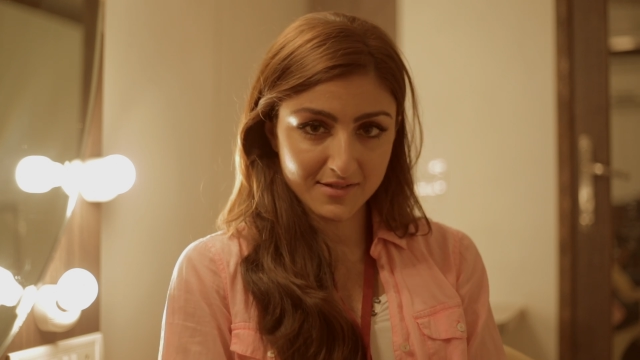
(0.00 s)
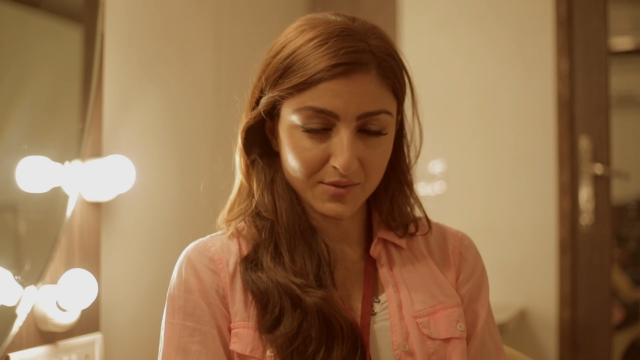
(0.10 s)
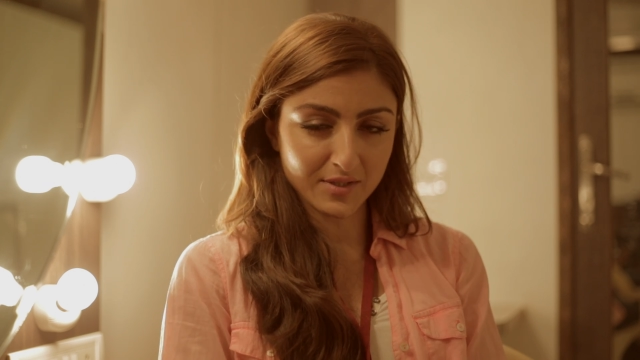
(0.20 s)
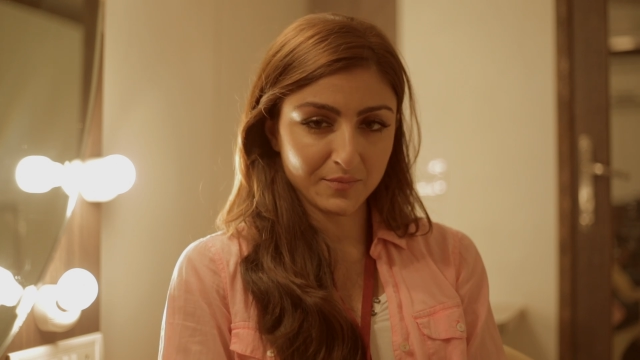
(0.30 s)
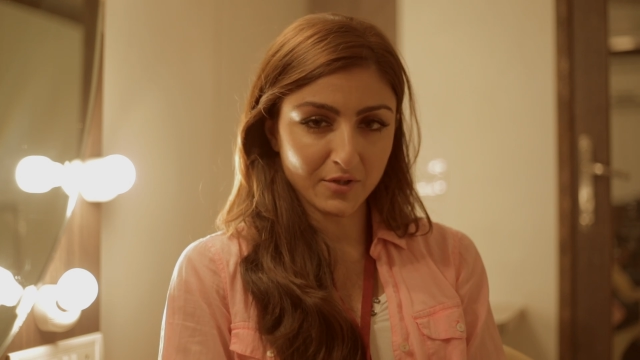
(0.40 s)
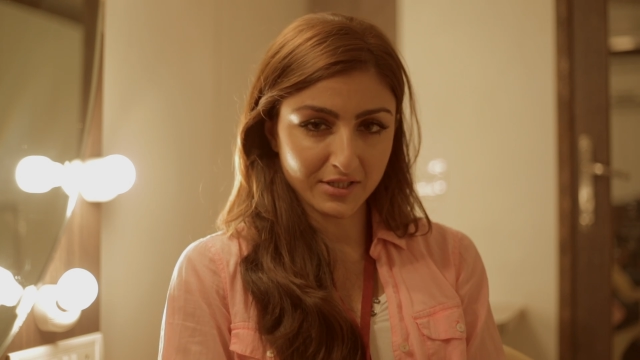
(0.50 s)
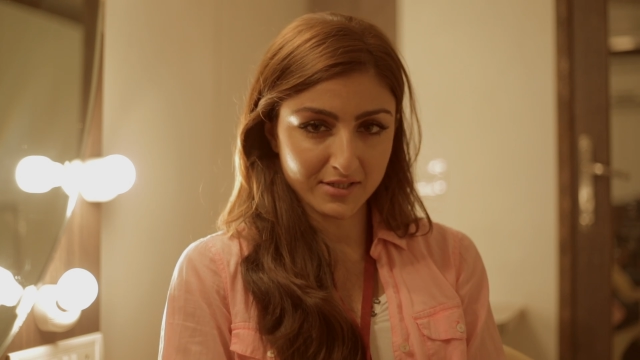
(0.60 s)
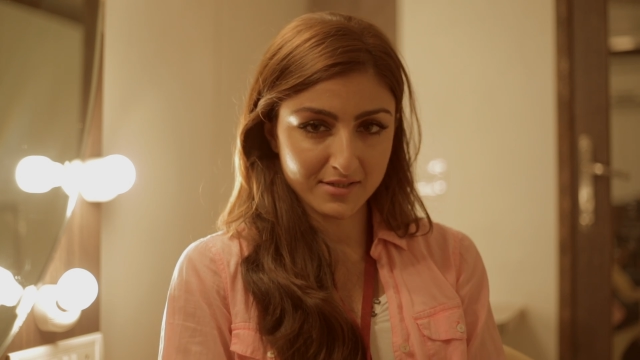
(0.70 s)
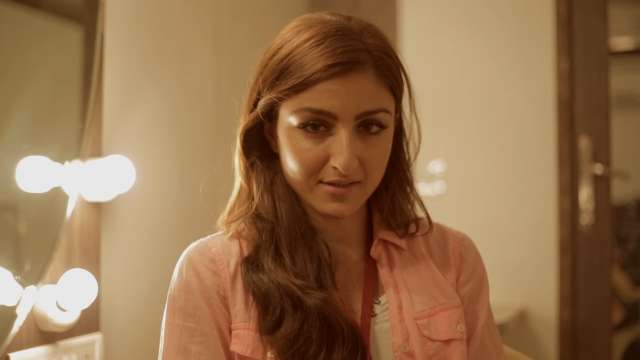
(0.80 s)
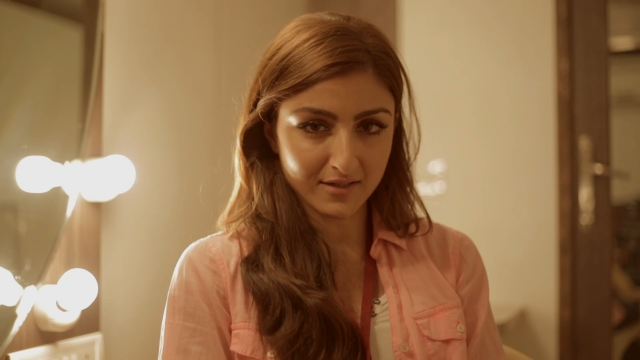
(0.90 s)
So they're
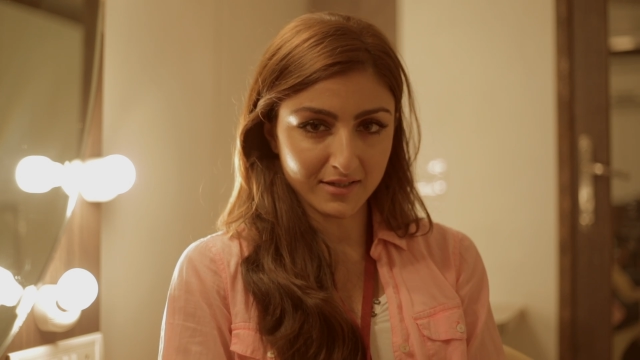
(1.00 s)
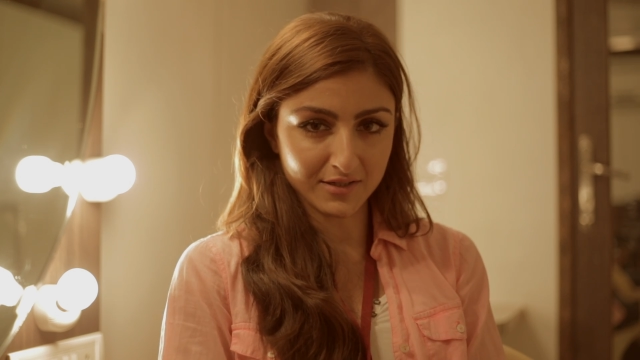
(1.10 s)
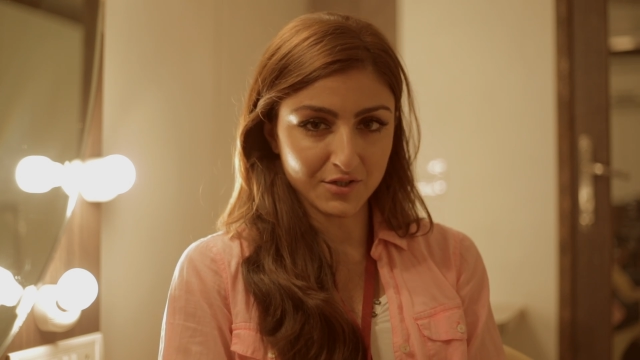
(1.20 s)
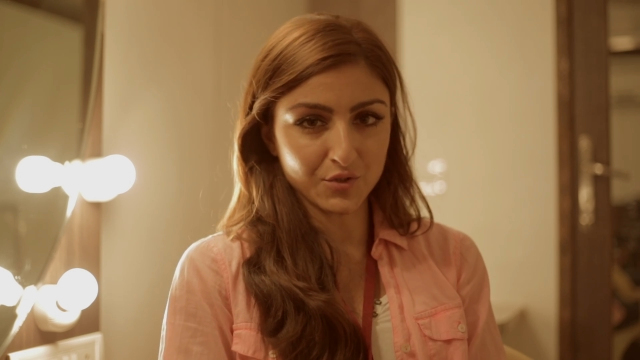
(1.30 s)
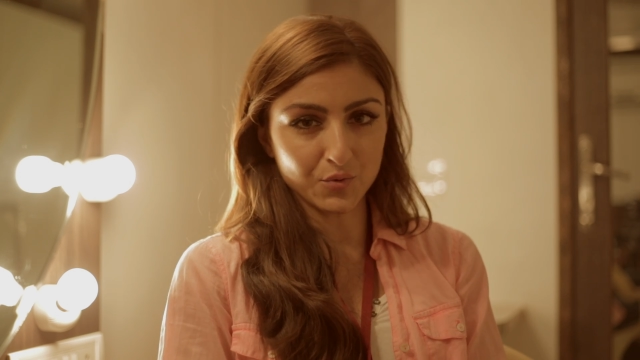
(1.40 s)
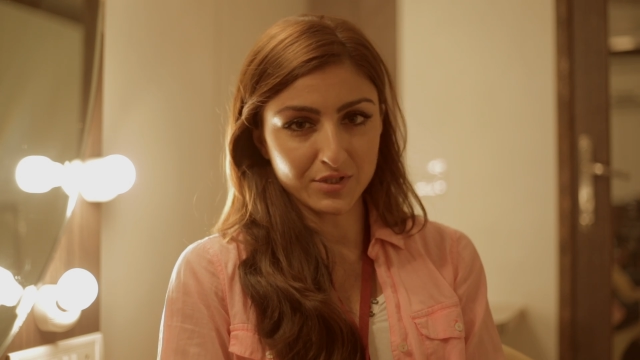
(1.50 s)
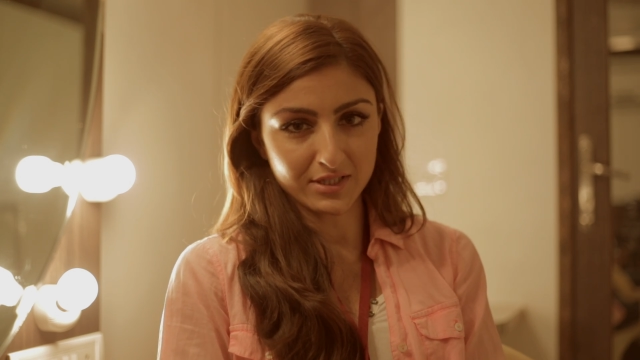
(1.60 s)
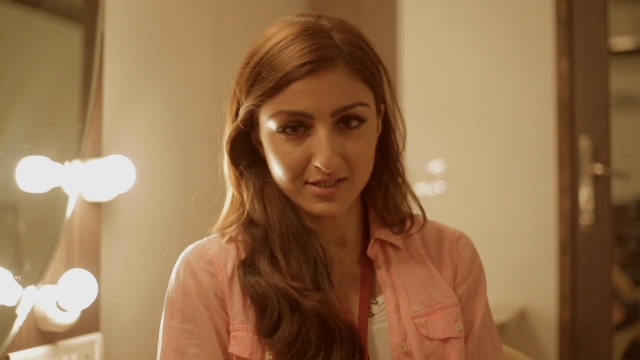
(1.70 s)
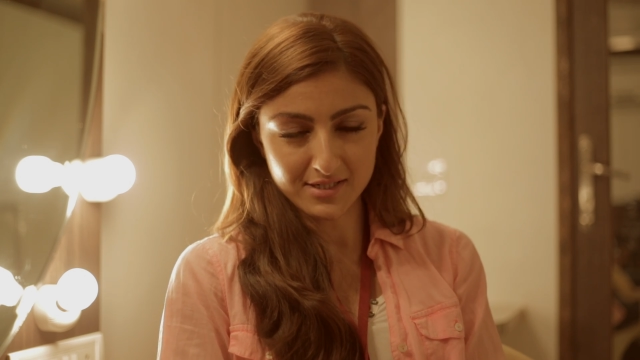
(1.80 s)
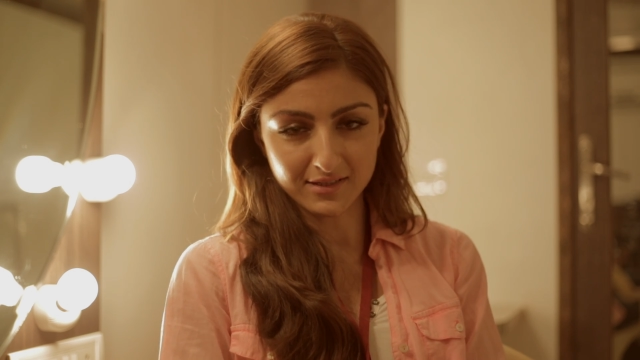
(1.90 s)
products that are in jute
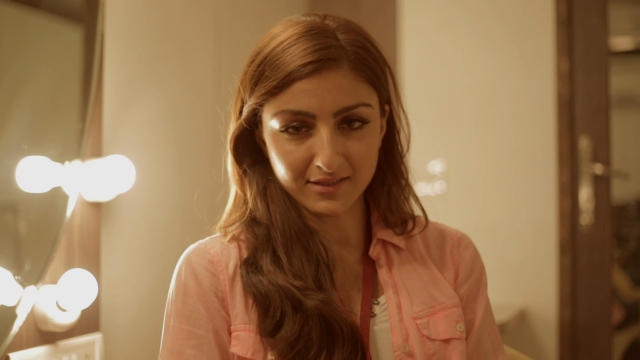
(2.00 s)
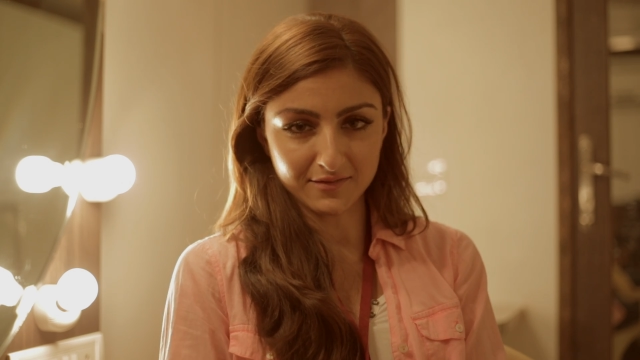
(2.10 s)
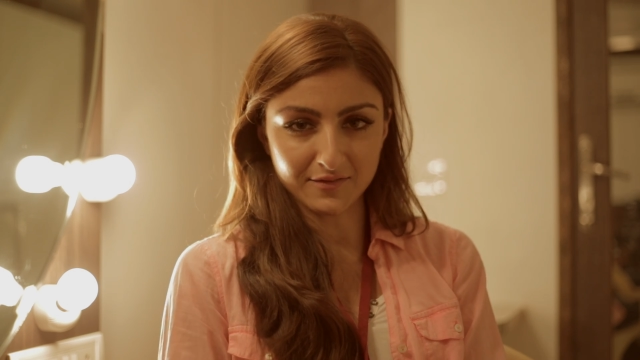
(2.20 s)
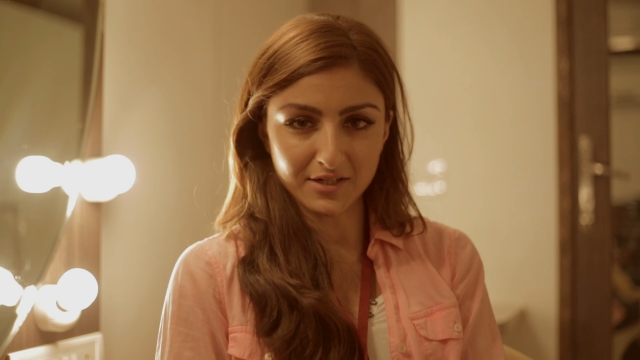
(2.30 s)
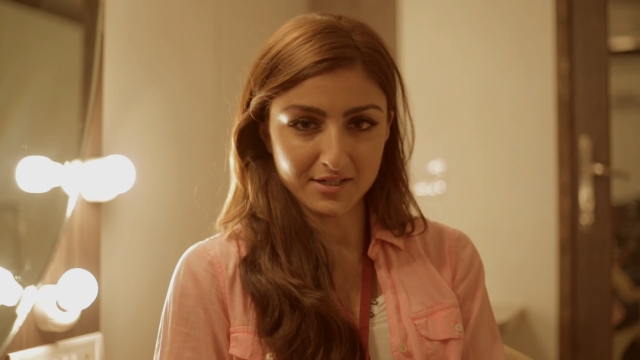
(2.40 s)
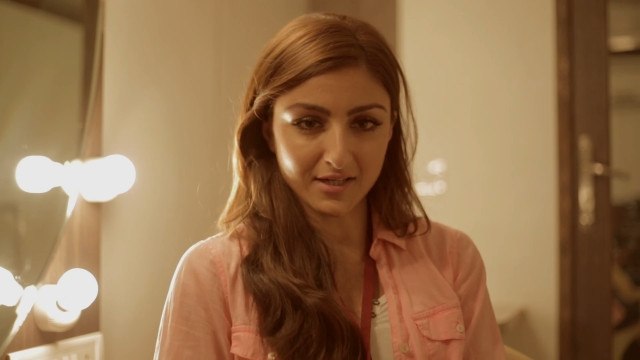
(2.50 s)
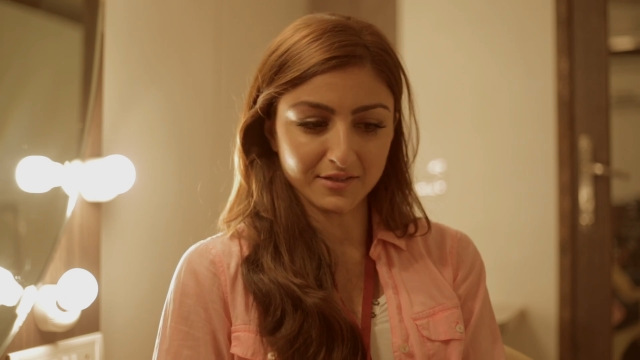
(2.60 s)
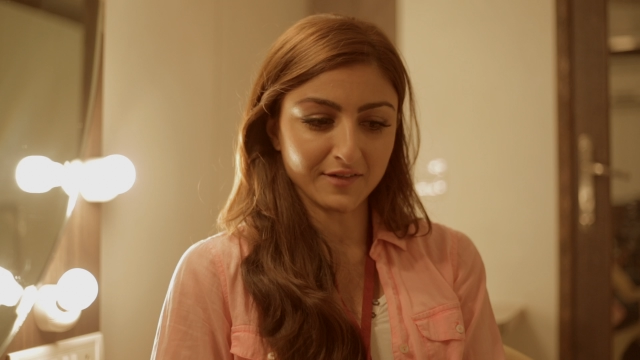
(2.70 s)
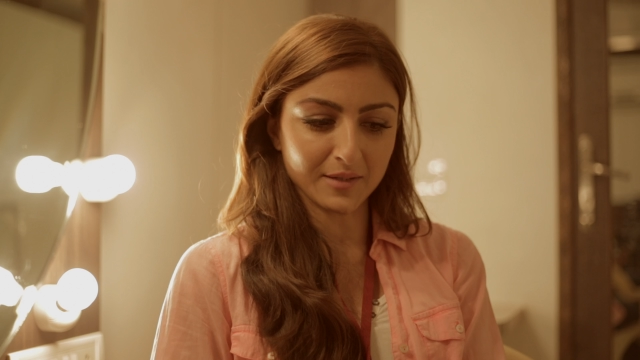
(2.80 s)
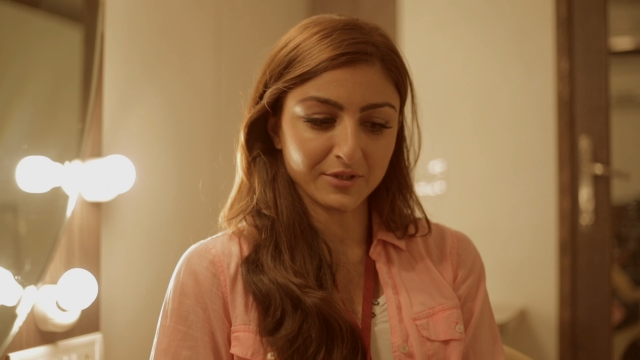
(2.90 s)
and in silk and various
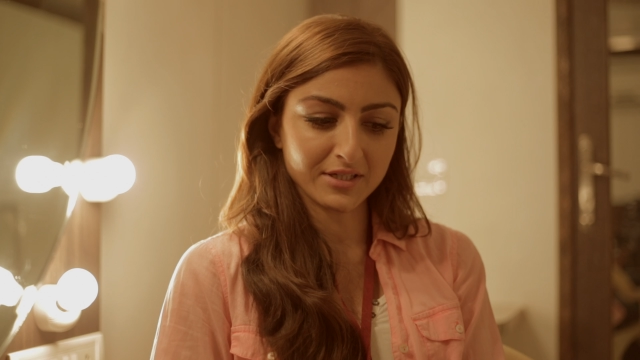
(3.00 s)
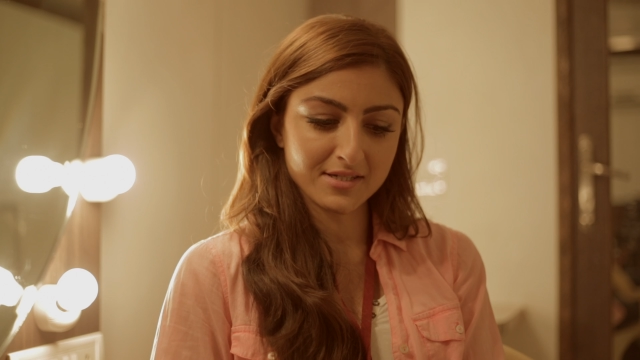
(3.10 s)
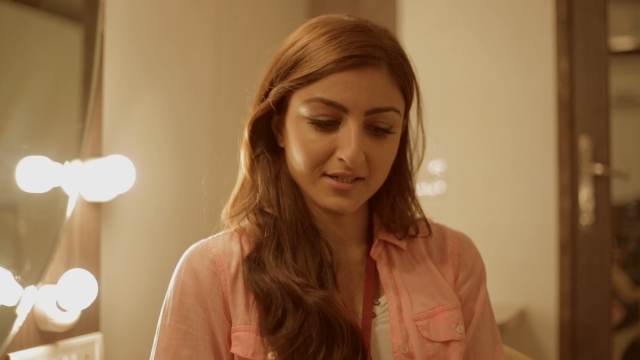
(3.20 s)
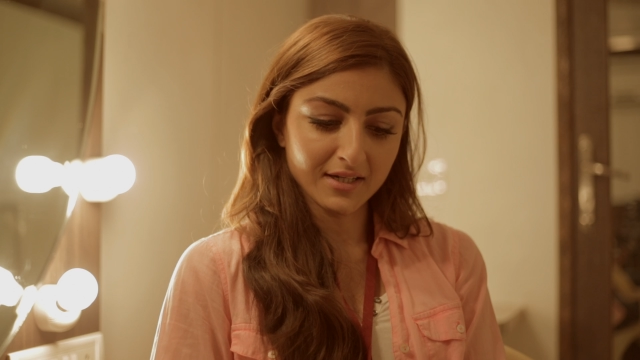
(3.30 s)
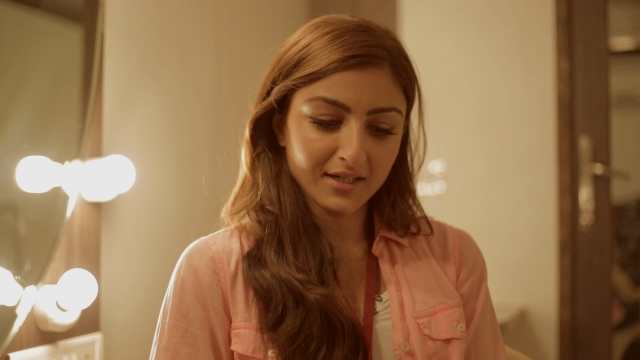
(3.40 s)
other fabrics,